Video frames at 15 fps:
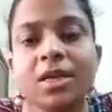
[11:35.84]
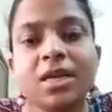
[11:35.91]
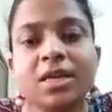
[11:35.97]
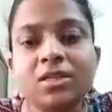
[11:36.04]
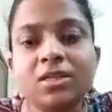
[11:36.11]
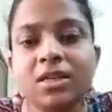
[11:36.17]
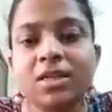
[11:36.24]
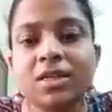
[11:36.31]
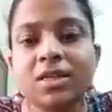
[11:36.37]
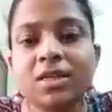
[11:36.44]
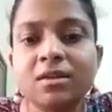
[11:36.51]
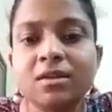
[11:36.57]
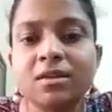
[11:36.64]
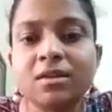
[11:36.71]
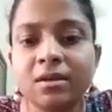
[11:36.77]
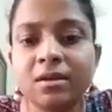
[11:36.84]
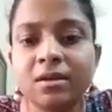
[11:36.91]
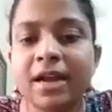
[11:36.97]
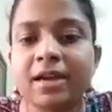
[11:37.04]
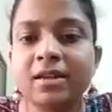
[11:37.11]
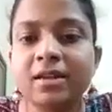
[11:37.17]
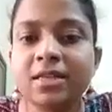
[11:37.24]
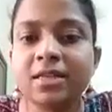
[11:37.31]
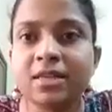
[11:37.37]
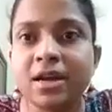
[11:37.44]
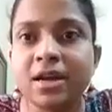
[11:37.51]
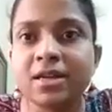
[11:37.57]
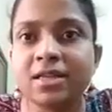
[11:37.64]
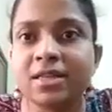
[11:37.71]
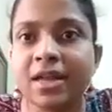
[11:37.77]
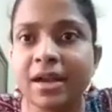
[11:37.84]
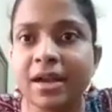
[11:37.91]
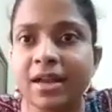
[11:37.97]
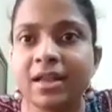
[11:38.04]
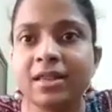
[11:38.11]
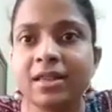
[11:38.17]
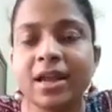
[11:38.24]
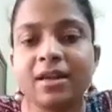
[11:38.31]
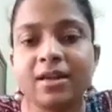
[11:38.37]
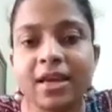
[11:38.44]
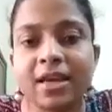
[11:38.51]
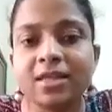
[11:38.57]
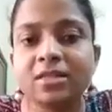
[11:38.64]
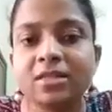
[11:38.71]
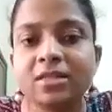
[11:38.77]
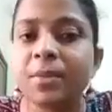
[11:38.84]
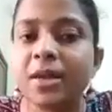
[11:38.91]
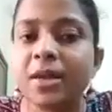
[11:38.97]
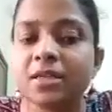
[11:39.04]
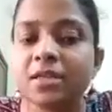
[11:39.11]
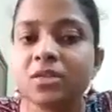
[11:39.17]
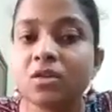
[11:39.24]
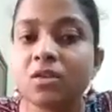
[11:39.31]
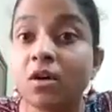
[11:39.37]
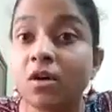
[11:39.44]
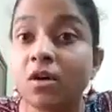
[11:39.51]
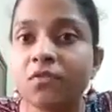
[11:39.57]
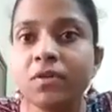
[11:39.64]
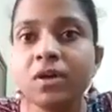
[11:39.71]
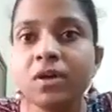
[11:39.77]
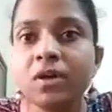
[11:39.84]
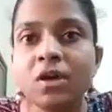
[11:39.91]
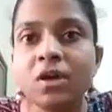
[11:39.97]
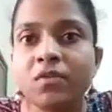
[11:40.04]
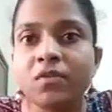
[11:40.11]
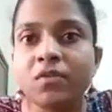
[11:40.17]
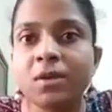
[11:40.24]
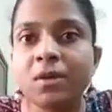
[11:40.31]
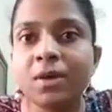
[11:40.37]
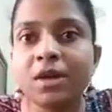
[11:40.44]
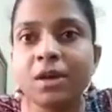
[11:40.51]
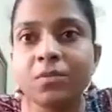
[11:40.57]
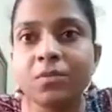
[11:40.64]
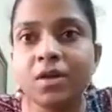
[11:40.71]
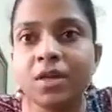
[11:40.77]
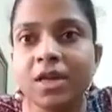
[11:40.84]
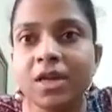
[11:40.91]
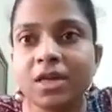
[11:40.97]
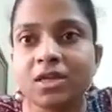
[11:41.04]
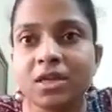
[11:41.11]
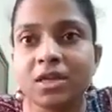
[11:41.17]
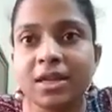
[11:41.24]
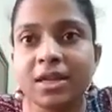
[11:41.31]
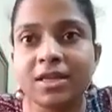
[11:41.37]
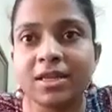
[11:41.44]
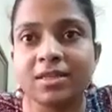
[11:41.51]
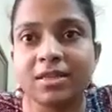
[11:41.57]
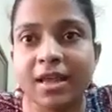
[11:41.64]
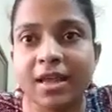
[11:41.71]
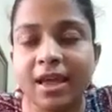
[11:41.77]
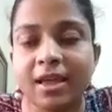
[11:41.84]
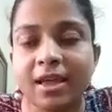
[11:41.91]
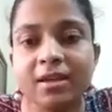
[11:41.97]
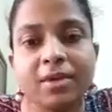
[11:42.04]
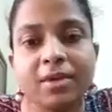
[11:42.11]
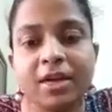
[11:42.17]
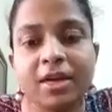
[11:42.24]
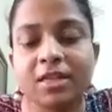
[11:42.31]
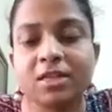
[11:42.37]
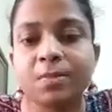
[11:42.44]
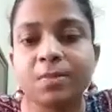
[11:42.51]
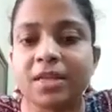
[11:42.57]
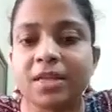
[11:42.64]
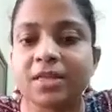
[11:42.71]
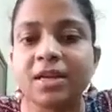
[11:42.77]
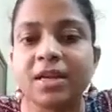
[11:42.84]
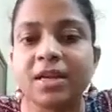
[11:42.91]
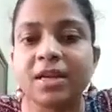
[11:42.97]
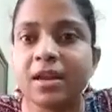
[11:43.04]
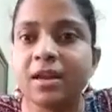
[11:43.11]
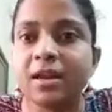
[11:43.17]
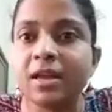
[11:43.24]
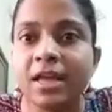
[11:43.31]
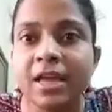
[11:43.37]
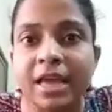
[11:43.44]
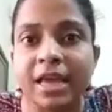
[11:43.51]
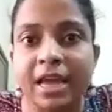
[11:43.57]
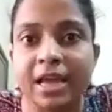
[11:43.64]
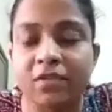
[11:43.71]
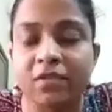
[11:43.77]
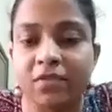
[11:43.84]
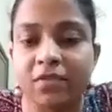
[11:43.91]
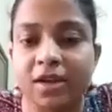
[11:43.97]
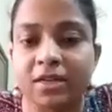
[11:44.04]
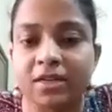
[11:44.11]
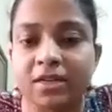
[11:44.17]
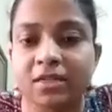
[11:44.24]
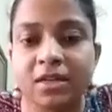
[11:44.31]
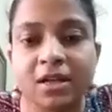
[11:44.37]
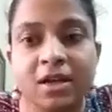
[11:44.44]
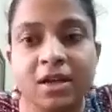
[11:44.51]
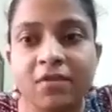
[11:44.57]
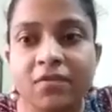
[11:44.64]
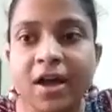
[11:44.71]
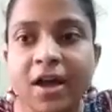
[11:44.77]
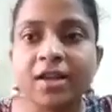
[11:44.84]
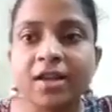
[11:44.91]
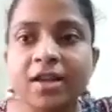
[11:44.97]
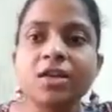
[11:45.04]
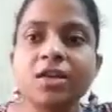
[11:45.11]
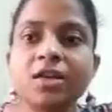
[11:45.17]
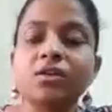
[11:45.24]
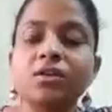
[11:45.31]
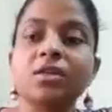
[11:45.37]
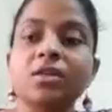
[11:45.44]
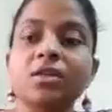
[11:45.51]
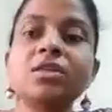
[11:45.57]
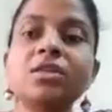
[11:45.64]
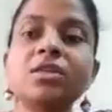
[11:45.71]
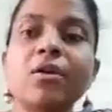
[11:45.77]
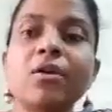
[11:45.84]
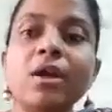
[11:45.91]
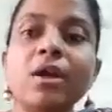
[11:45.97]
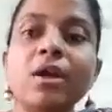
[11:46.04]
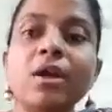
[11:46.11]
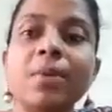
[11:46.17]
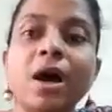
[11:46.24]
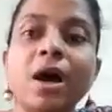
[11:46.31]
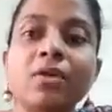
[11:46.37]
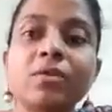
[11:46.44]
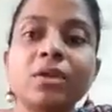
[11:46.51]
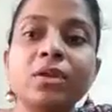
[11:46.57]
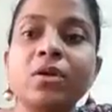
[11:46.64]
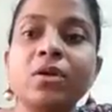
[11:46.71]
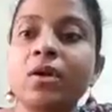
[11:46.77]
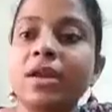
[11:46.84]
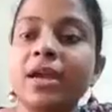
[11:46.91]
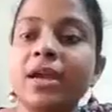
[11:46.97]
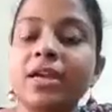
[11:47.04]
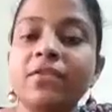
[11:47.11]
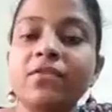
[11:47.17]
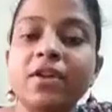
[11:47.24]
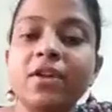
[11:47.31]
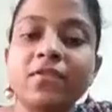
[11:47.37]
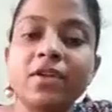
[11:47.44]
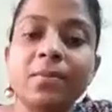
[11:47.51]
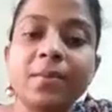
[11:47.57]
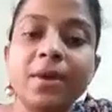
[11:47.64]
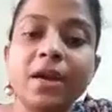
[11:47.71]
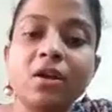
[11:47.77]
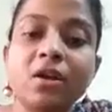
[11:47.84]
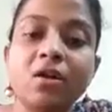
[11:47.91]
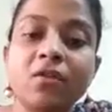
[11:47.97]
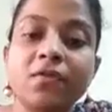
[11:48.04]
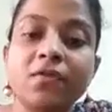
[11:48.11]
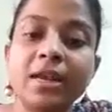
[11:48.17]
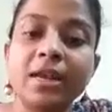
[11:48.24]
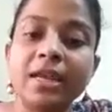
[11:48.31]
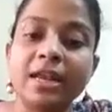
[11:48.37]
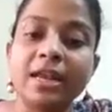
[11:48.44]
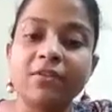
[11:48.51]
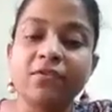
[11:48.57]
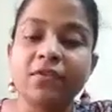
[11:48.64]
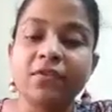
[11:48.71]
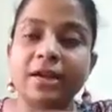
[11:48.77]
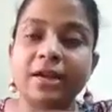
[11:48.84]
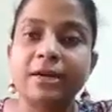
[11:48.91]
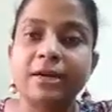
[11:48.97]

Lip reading: Just get this understanding that yes, the basis of verbal communication is there. It is present in infants. Fine. So this is all about the cognitive development of an infant.